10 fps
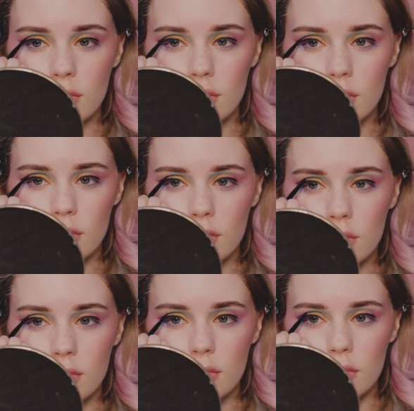
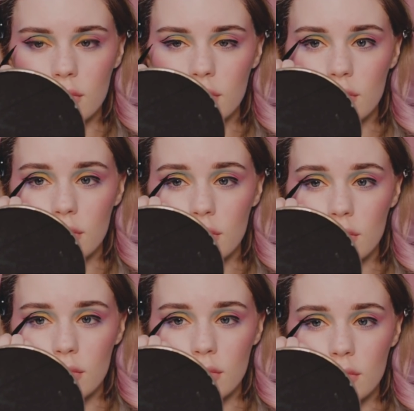
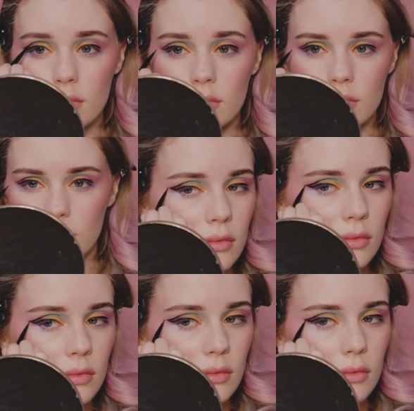
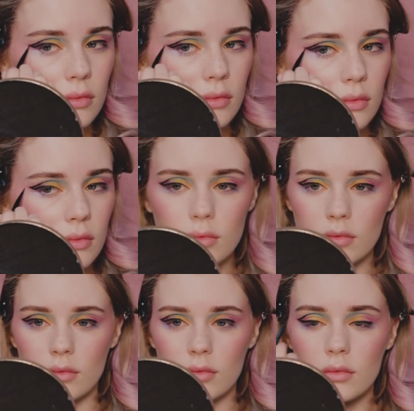
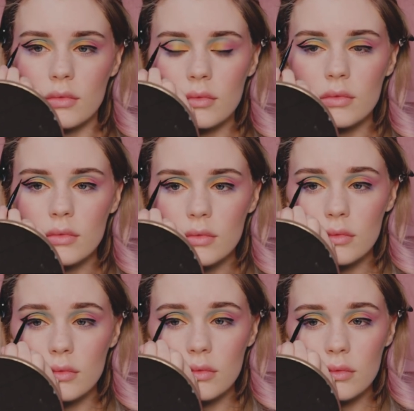
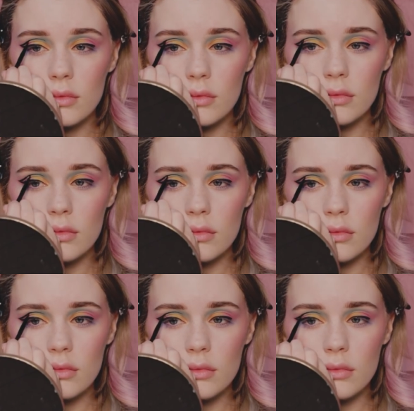
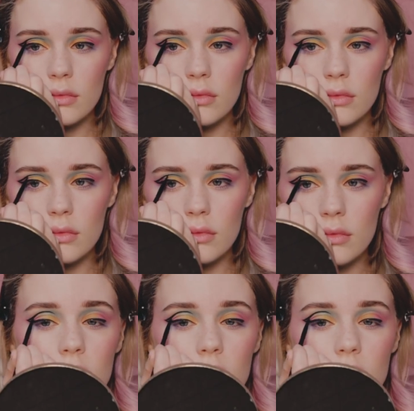(no one is talking)